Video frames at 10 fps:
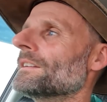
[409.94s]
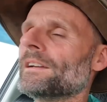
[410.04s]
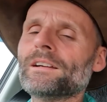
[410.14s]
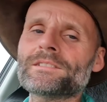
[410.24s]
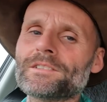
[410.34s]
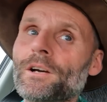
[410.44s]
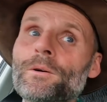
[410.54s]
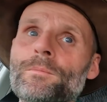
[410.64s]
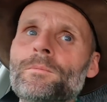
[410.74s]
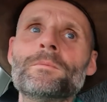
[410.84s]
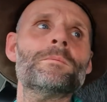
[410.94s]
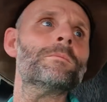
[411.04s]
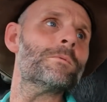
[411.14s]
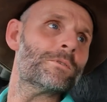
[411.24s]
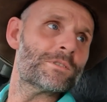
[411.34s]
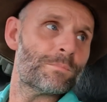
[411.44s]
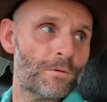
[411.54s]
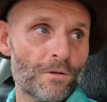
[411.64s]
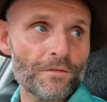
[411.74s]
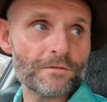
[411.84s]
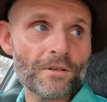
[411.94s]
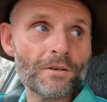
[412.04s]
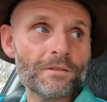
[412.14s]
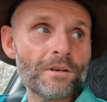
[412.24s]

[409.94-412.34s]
Yeah, so we just pulled off the road.